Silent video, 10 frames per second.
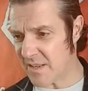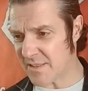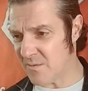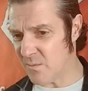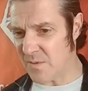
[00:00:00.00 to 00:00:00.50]

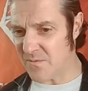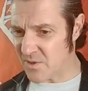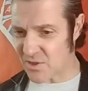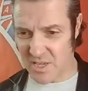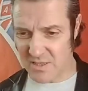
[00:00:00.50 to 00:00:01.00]
We've
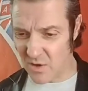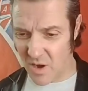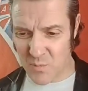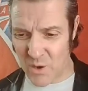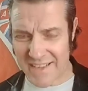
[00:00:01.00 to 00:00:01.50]
just had a lot of
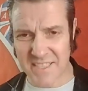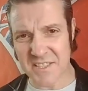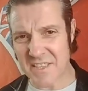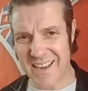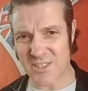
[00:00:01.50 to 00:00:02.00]
practice
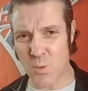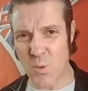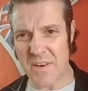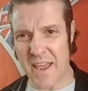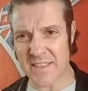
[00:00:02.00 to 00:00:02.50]
at doing
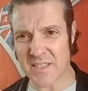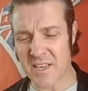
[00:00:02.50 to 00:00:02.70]
that.